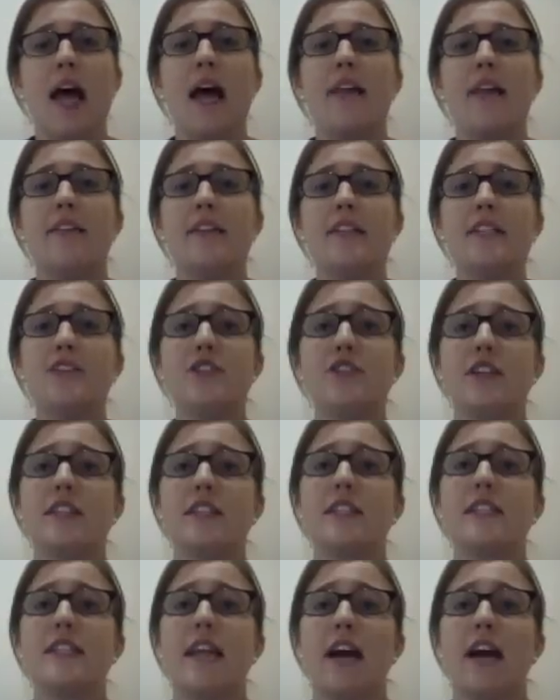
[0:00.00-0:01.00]
This
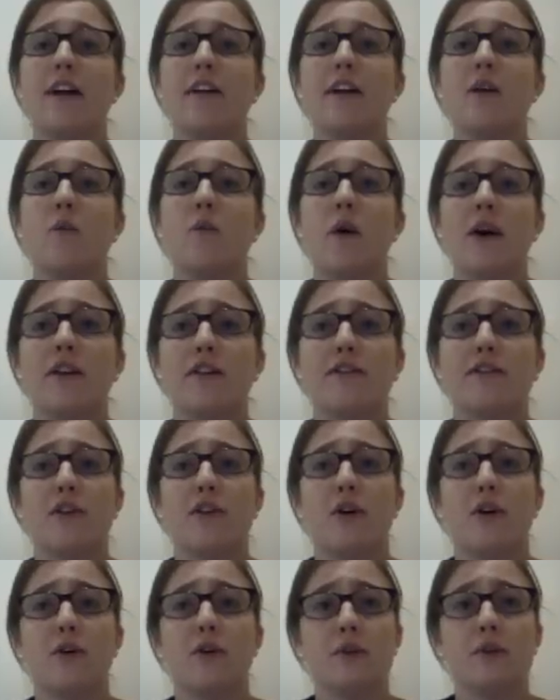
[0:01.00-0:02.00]
addresses Area 1 of the
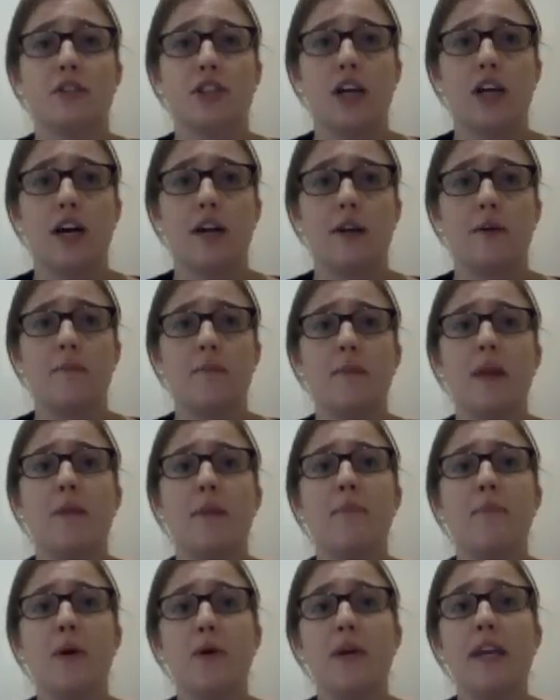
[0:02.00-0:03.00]
Ottawa Charter,
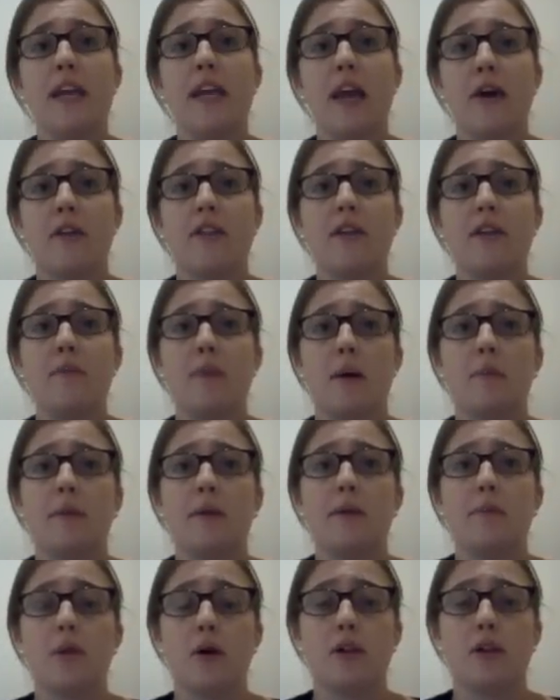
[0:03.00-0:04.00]
Building Healthy
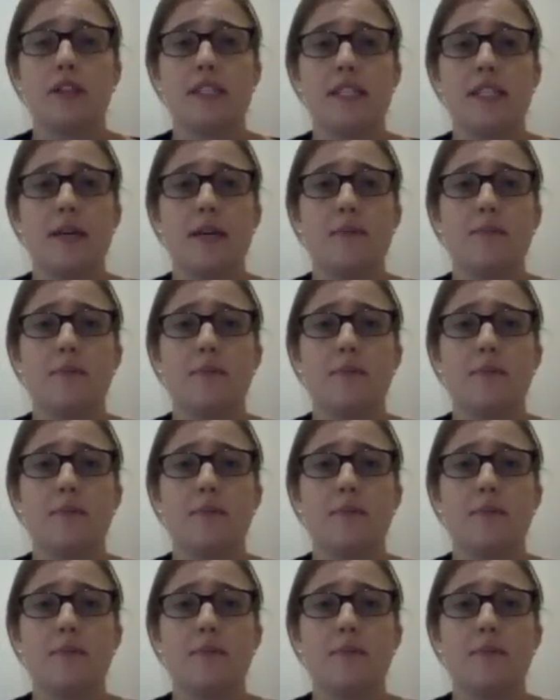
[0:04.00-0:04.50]
Public Policy.